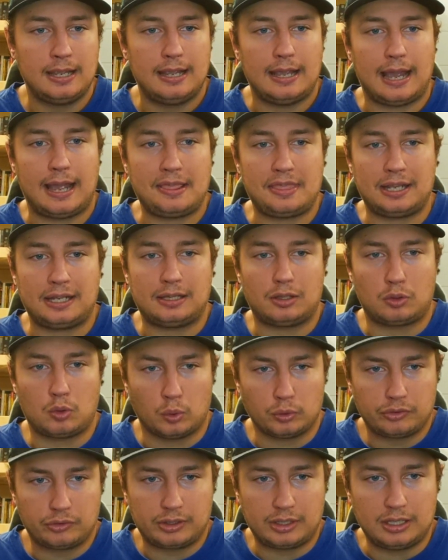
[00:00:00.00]
I think the
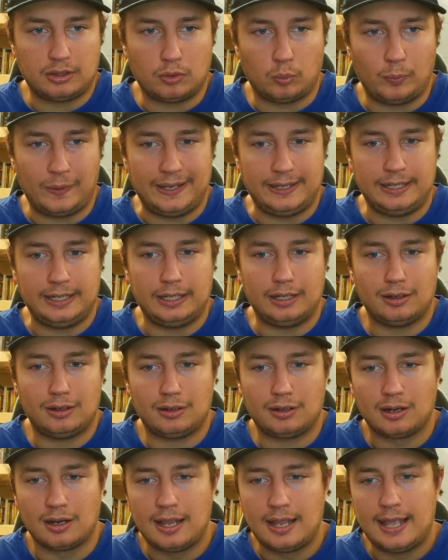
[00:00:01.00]
Colts get the win
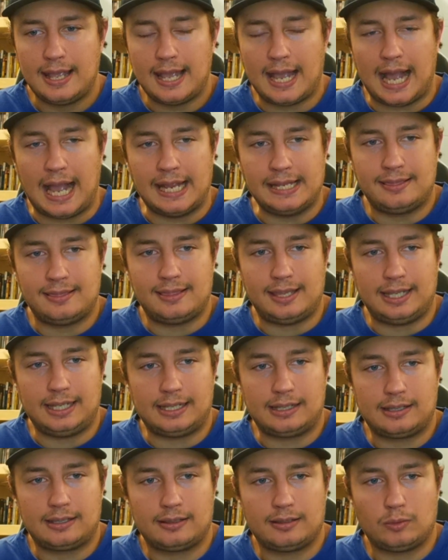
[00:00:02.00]
here. I
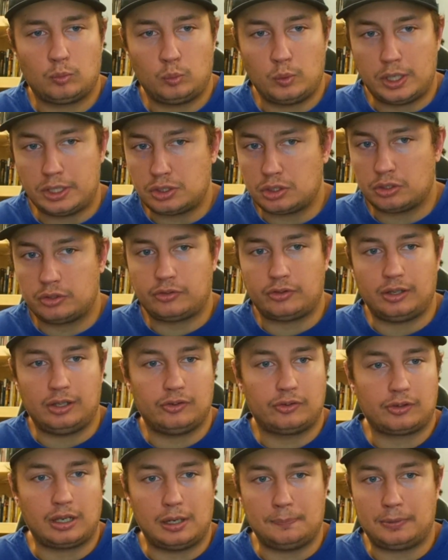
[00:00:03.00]
think Richardson
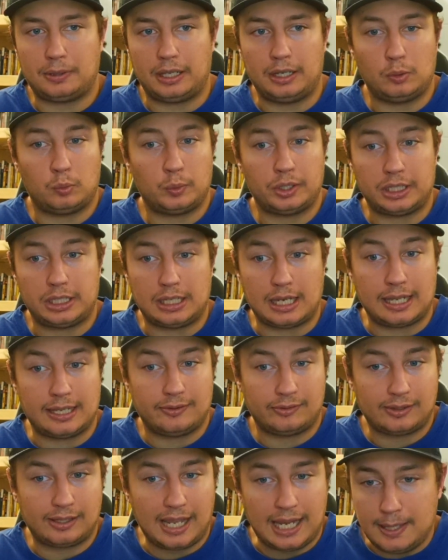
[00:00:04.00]
is going to play a really
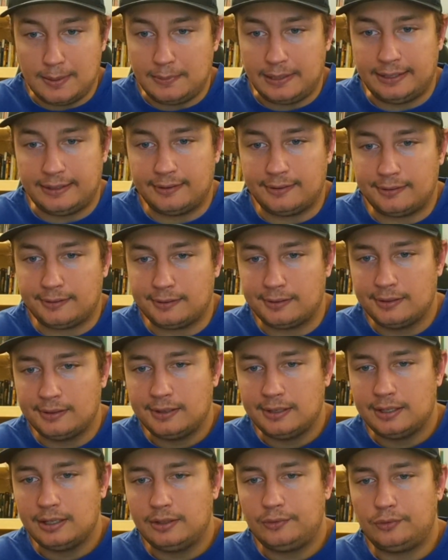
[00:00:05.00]
nice game here.
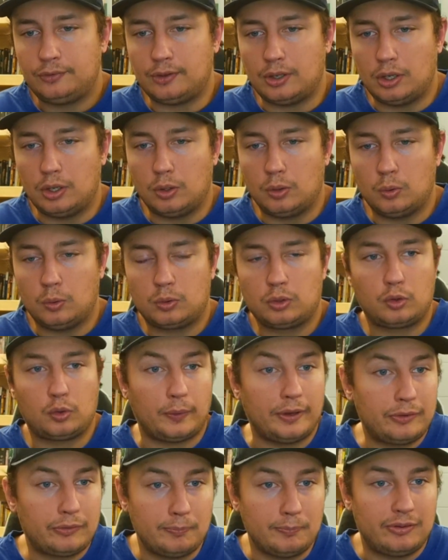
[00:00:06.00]
So
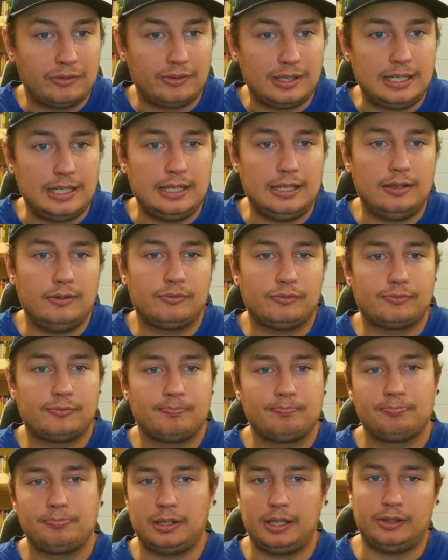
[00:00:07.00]
Christmas Eve,
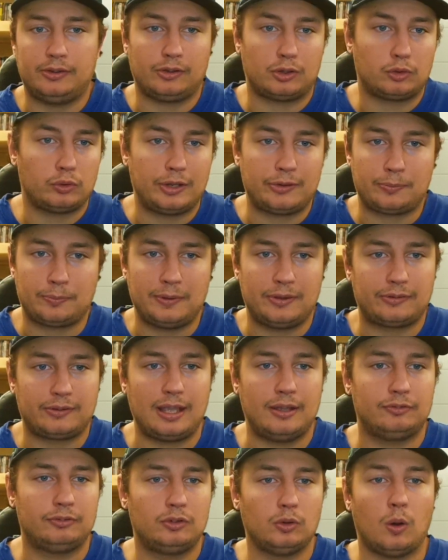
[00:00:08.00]
it's a Christmas
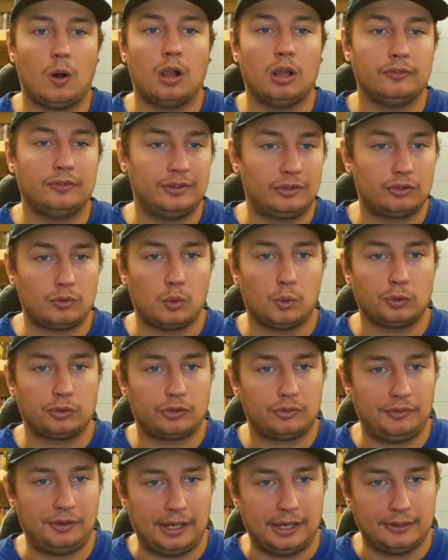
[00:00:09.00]
gift to all of us
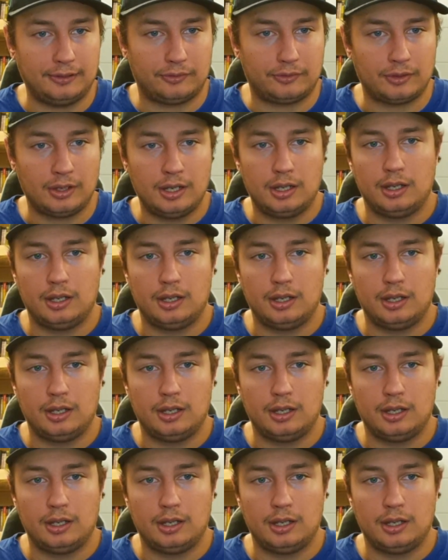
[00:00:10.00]
Colts fans.